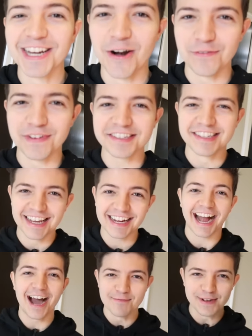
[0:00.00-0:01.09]
nervous, Nick.
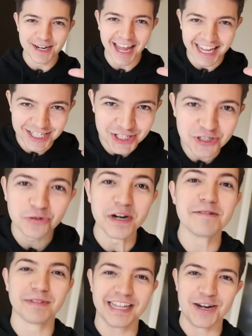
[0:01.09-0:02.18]
I mean,
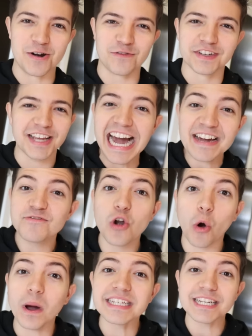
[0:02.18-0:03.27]
extremely nervous. I have
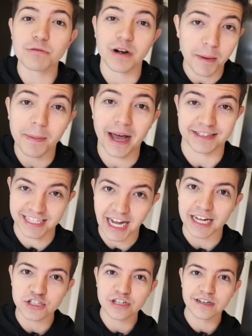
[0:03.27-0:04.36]
no idea what I'm about to
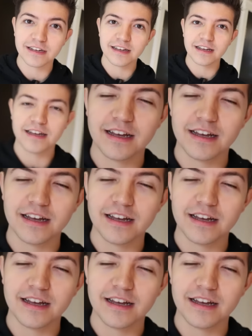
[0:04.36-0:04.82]
touch. Well,